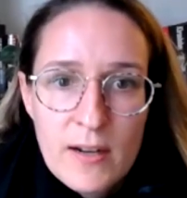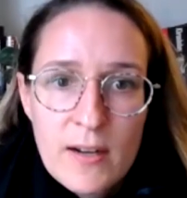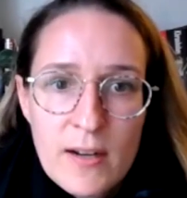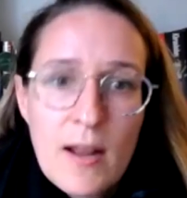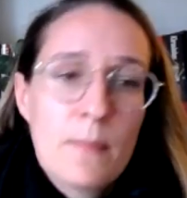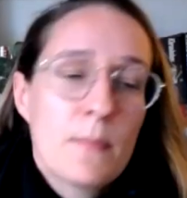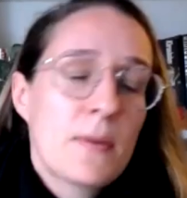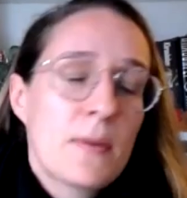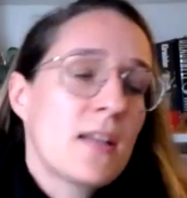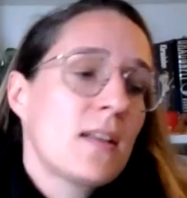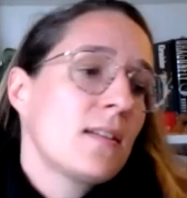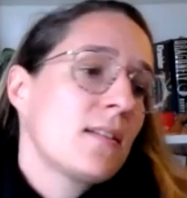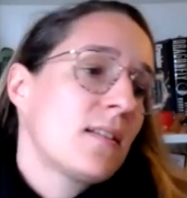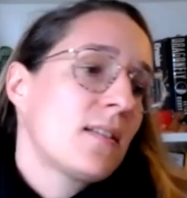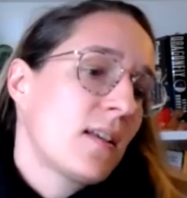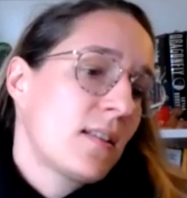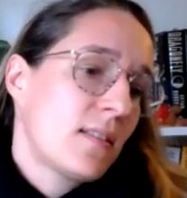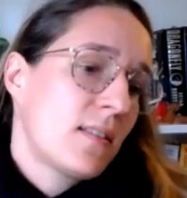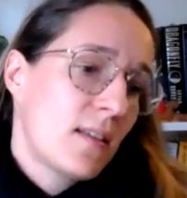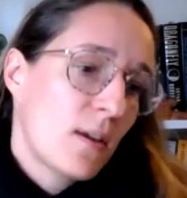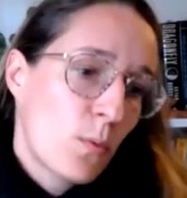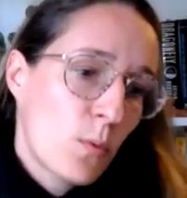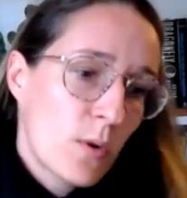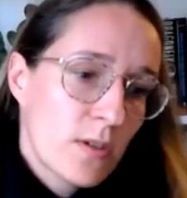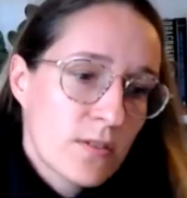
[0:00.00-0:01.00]
I mean, that
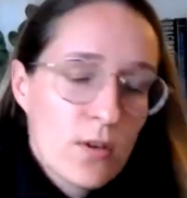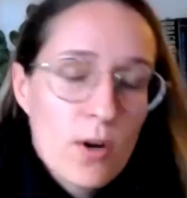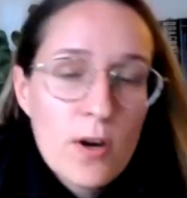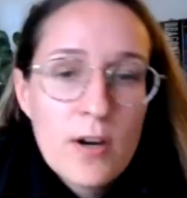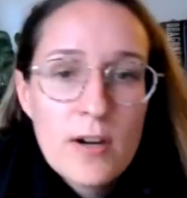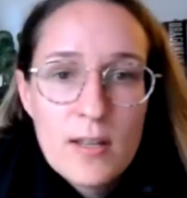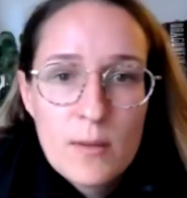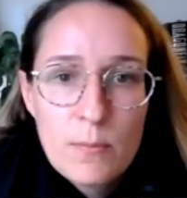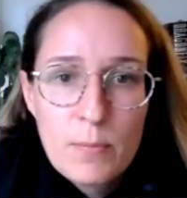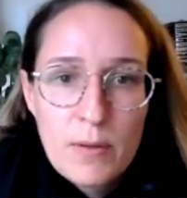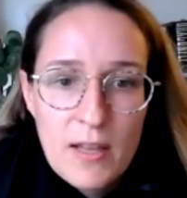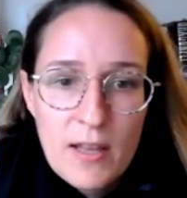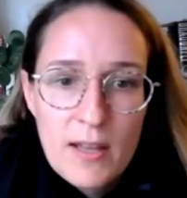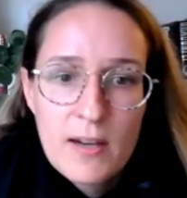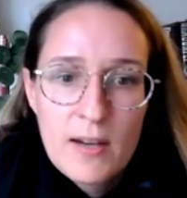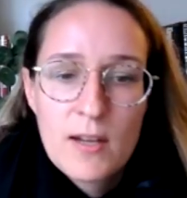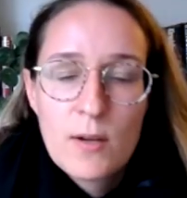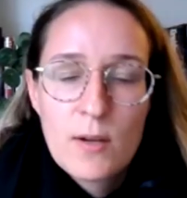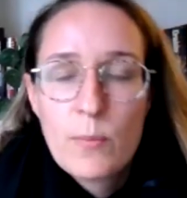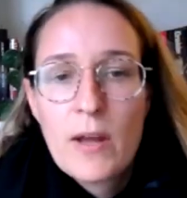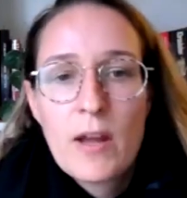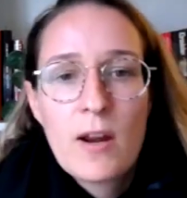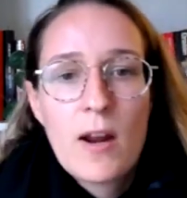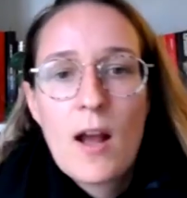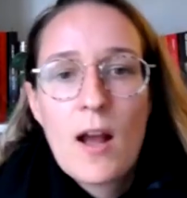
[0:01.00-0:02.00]
there was already planning
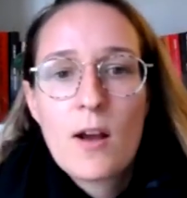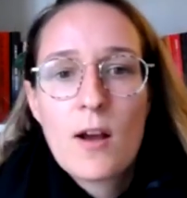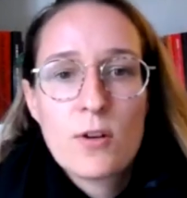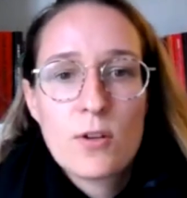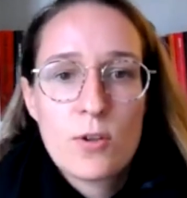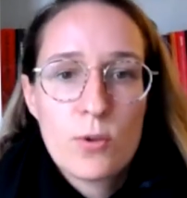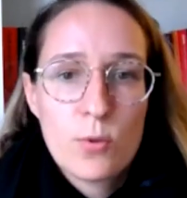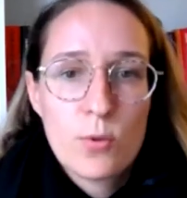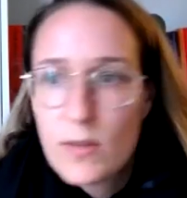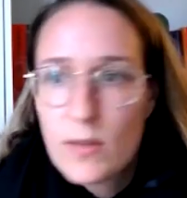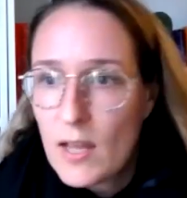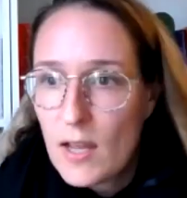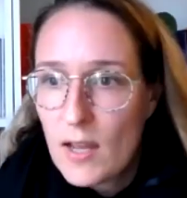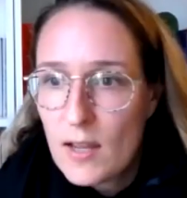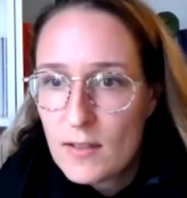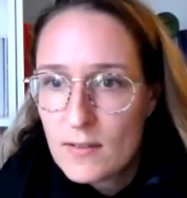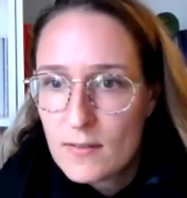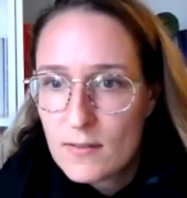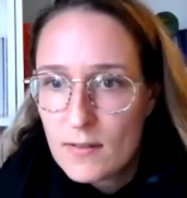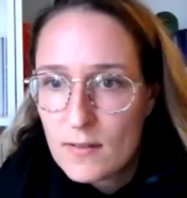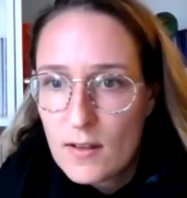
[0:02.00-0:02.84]
about how do you get,